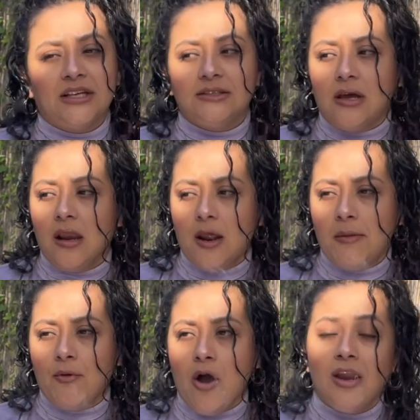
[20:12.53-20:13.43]
It's a lot of
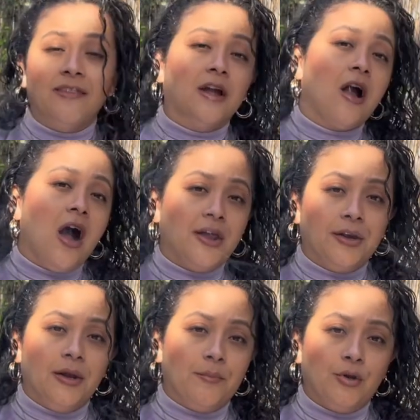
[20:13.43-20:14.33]
people call it the
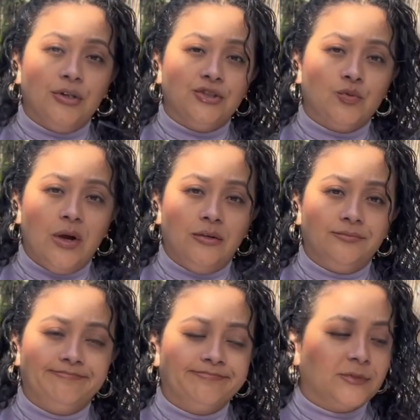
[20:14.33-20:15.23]
God number as well.
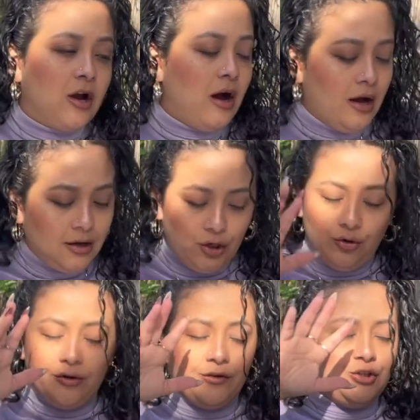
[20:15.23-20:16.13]
God,
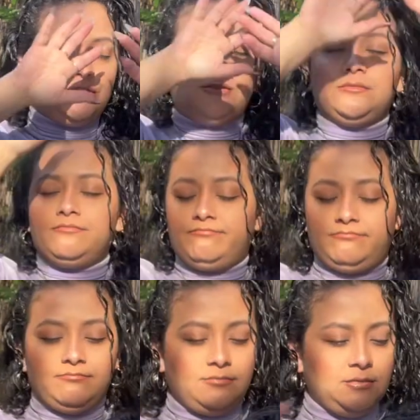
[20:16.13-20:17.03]
universe,
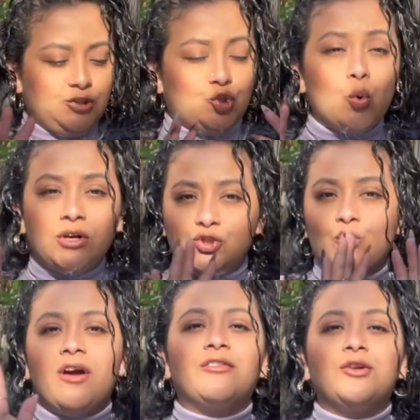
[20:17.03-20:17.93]
source,
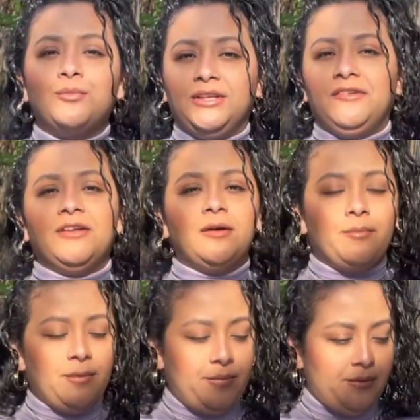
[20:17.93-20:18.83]
whoever you believe in up
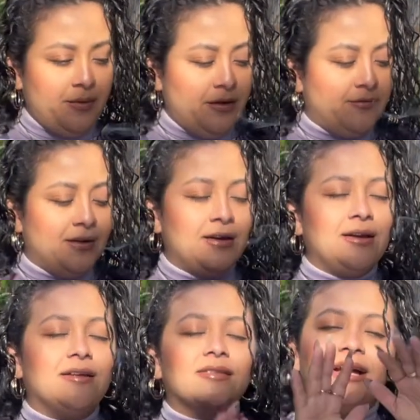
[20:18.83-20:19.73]
above,
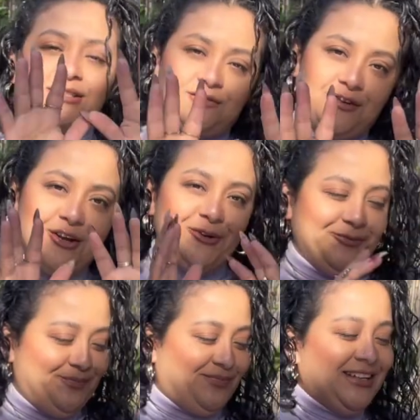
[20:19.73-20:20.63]
that's for you.
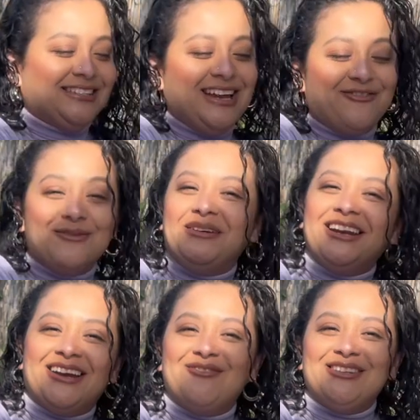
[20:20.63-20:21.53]
That's not for me
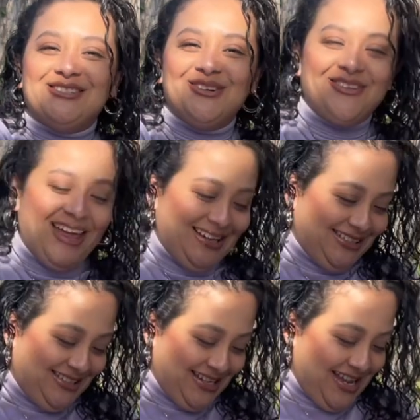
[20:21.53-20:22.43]
to convince you who that
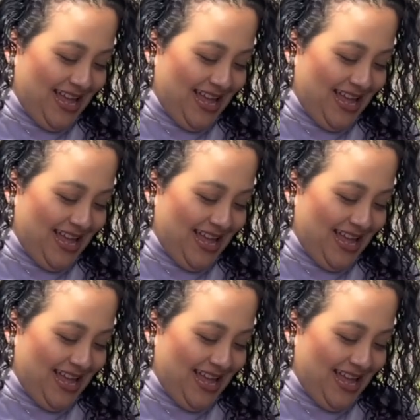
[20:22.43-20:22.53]
is.